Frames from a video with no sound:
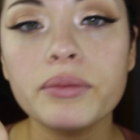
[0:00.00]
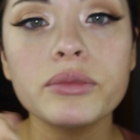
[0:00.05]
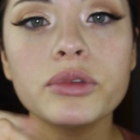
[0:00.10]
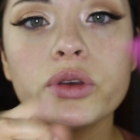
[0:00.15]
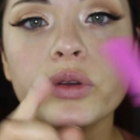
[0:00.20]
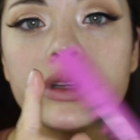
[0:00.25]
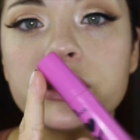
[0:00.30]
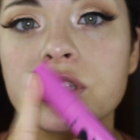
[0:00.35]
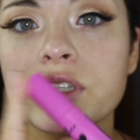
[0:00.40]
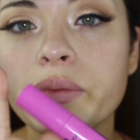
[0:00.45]
I'm
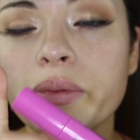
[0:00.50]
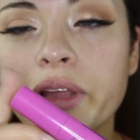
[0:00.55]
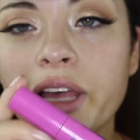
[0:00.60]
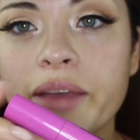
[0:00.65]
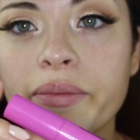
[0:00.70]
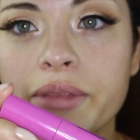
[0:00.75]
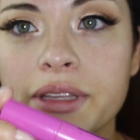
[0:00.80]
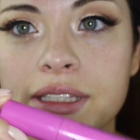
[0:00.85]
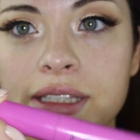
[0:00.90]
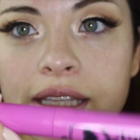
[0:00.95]
going to
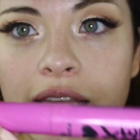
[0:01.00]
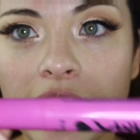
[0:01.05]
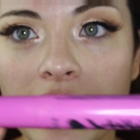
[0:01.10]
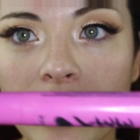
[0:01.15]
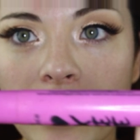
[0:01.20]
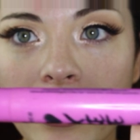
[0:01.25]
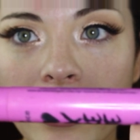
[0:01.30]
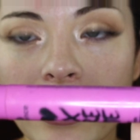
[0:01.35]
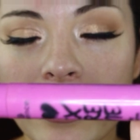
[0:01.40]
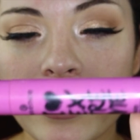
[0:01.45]
apply
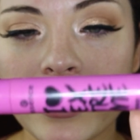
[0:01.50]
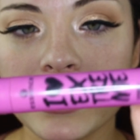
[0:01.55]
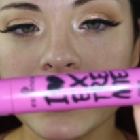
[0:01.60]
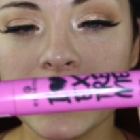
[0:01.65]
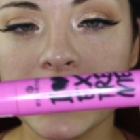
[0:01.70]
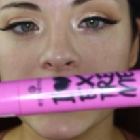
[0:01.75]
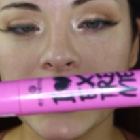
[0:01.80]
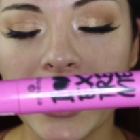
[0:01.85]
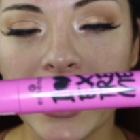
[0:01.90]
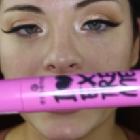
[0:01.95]
mascara.
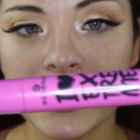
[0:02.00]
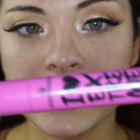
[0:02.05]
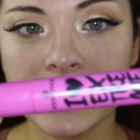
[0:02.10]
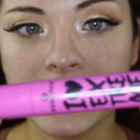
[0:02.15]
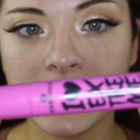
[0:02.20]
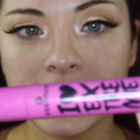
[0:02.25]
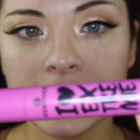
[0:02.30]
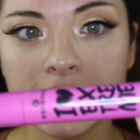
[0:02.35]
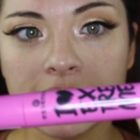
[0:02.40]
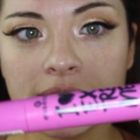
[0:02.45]
This is
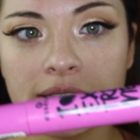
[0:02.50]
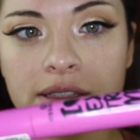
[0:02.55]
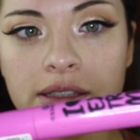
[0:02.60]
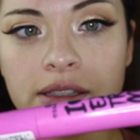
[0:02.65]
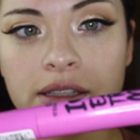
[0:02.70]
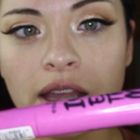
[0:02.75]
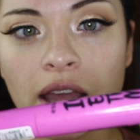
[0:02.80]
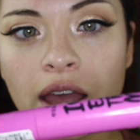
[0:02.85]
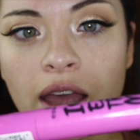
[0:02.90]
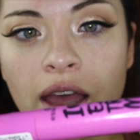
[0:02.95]

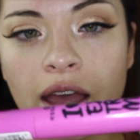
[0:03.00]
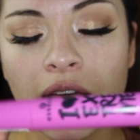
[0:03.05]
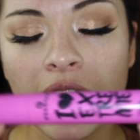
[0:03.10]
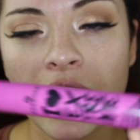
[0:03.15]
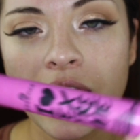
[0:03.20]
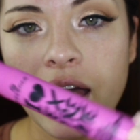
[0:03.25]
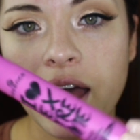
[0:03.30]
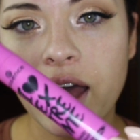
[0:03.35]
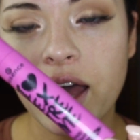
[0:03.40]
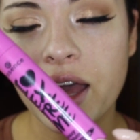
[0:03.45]
Essence
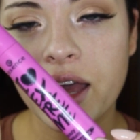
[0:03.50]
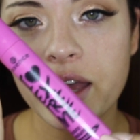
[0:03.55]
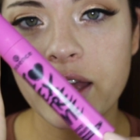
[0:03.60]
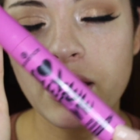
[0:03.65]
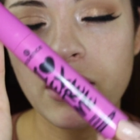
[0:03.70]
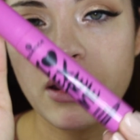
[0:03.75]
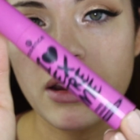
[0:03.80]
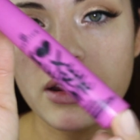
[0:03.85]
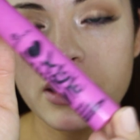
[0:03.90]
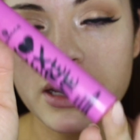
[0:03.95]
I
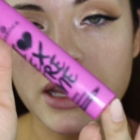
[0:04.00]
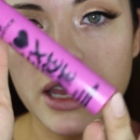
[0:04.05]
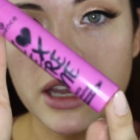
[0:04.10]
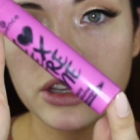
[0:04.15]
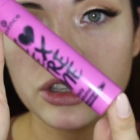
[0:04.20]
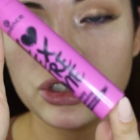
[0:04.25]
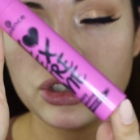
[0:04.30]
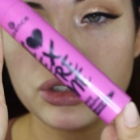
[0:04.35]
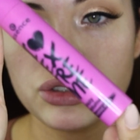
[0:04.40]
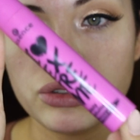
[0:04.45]
Heart
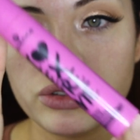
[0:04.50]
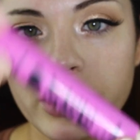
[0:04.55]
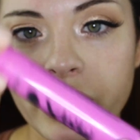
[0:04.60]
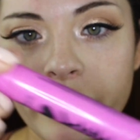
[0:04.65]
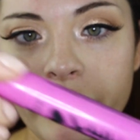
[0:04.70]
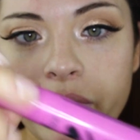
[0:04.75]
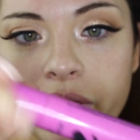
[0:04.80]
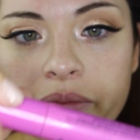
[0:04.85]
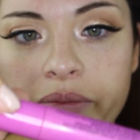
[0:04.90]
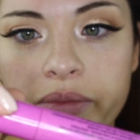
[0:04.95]

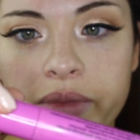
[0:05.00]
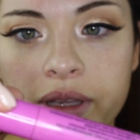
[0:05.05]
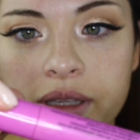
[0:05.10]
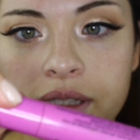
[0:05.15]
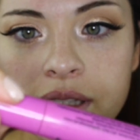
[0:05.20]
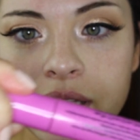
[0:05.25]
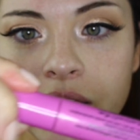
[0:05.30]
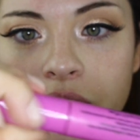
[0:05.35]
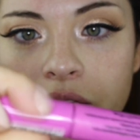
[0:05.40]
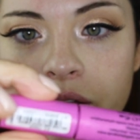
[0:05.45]
Extreme
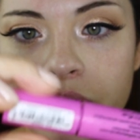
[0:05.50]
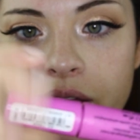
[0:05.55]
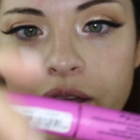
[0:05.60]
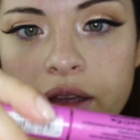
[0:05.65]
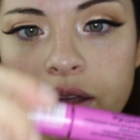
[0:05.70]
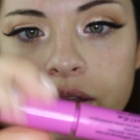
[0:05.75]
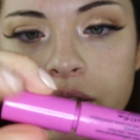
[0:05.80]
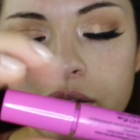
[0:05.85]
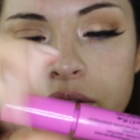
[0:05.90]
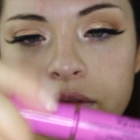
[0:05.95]
Mascara,